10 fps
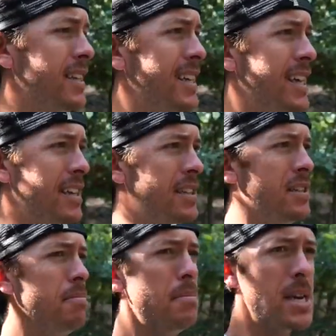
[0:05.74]
to get
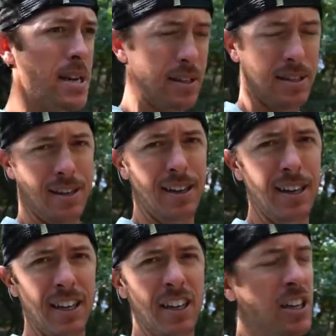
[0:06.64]
some meats.
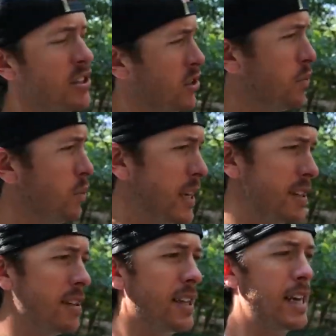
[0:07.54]
So
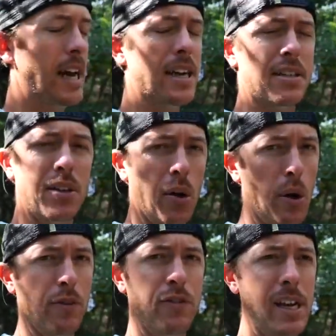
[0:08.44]
recently I
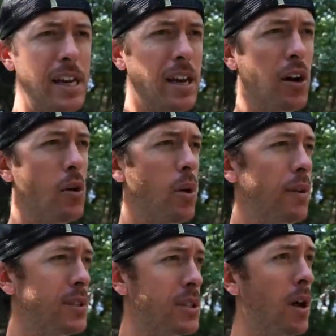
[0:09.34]
saw a video
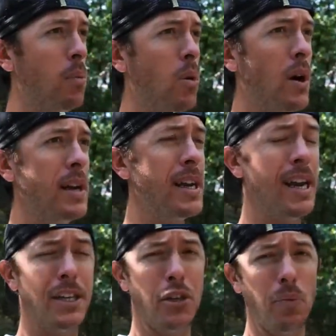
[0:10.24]
of someone
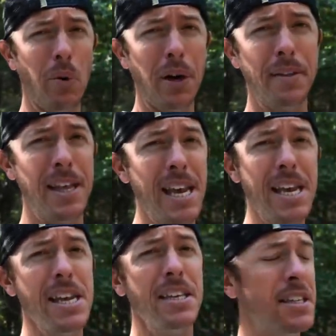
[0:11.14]
catching one of
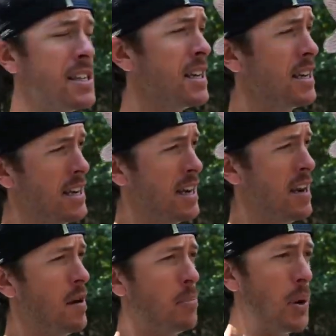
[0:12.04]
these,
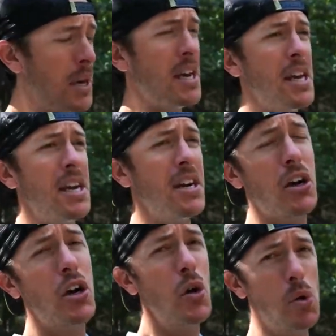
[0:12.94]
putting it in a
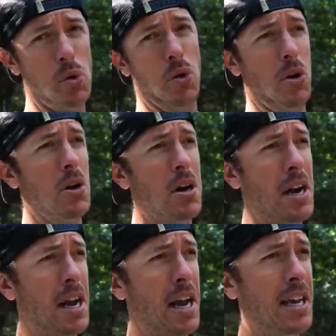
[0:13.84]
cooler,
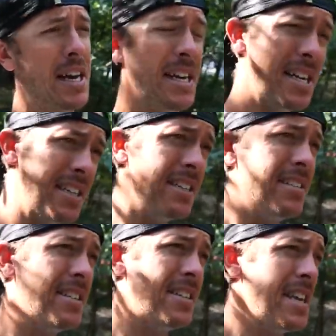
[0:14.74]
and I
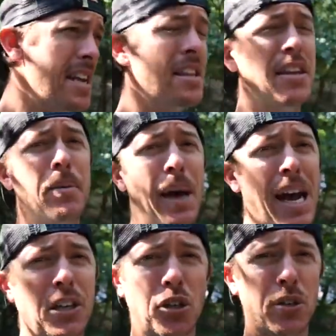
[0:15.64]
didn't see them
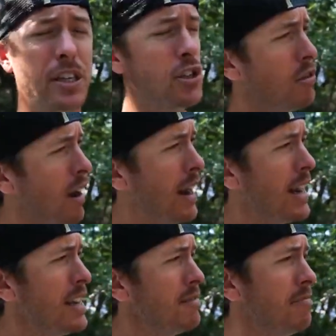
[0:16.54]
actually try
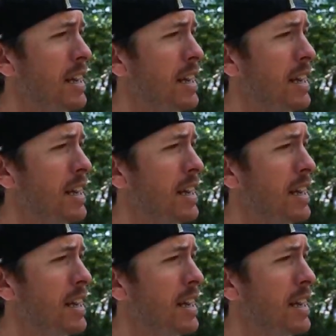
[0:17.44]
it,